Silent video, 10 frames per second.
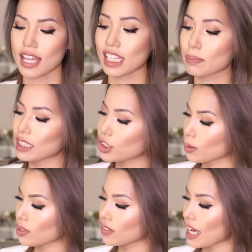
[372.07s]
It's by
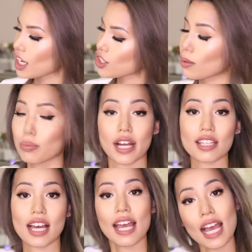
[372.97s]
Dermaflash, a
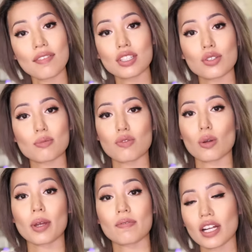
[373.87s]
brand that I haven't used
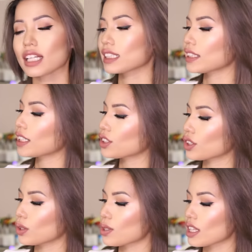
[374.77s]
before, but I'm very excited to use.